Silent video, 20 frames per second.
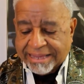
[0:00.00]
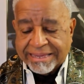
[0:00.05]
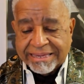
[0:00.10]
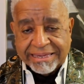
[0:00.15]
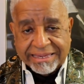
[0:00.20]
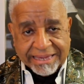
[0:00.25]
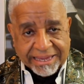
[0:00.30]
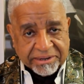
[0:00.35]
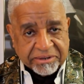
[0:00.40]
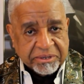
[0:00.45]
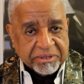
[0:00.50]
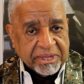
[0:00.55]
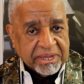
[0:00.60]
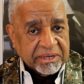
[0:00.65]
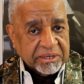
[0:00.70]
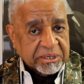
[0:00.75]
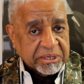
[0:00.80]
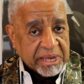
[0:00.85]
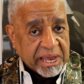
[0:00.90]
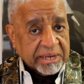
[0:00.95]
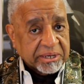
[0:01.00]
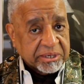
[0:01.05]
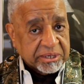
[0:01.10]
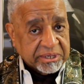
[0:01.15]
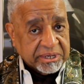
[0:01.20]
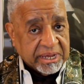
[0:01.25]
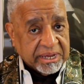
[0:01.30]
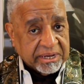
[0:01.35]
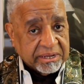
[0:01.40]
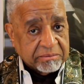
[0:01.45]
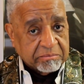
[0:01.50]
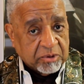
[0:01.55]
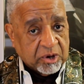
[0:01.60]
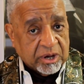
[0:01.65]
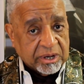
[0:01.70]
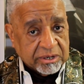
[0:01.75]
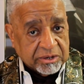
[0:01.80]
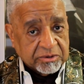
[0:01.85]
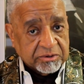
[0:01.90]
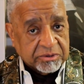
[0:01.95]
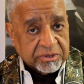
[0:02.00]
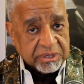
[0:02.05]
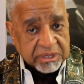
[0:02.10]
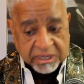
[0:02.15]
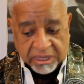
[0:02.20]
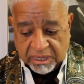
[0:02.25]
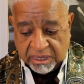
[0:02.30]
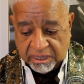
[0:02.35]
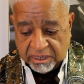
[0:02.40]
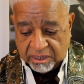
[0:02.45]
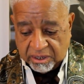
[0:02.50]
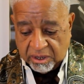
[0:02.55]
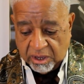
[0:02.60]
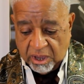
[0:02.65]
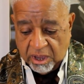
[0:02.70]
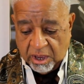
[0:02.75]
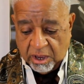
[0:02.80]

Yes, they assassinated Martin Luther King,